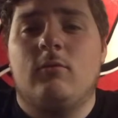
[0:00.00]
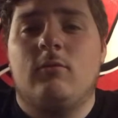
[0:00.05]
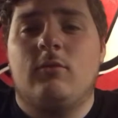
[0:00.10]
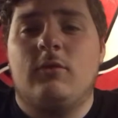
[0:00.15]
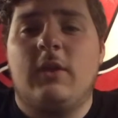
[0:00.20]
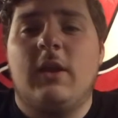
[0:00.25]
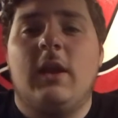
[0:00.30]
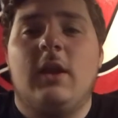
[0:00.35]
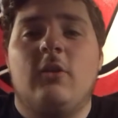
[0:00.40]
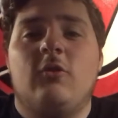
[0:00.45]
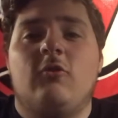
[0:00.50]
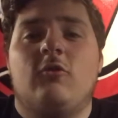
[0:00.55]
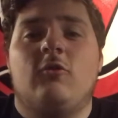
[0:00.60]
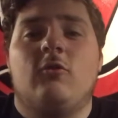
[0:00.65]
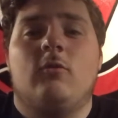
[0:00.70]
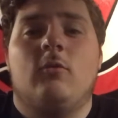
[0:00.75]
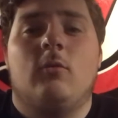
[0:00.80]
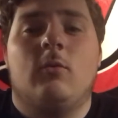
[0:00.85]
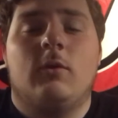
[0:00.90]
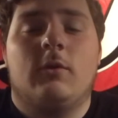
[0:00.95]
stage
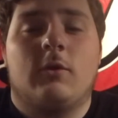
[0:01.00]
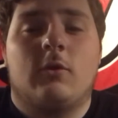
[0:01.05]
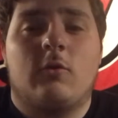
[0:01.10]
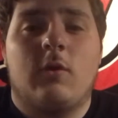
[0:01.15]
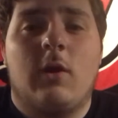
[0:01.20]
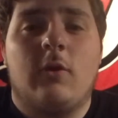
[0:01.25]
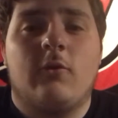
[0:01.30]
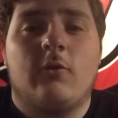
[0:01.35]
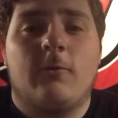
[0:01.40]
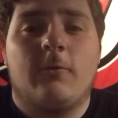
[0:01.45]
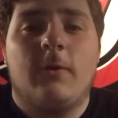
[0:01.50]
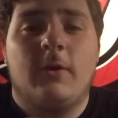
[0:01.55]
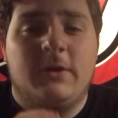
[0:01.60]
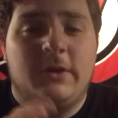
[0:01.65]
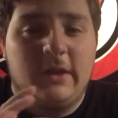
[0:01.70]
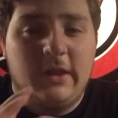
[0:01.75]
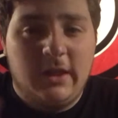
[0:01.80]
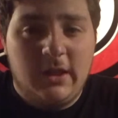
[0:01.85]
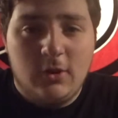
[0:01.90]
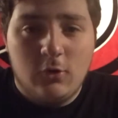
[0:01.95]
where the crowds are
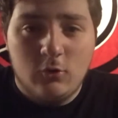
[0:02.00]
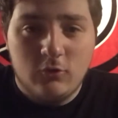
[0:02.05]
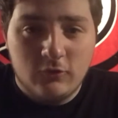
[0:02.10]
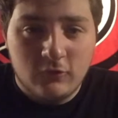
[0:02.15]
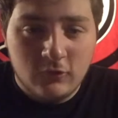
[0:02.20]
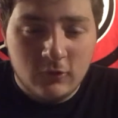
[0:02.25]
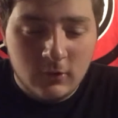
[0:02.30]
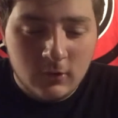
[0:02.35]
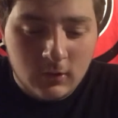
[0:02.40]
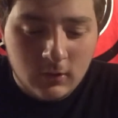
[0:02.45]
fucking huge,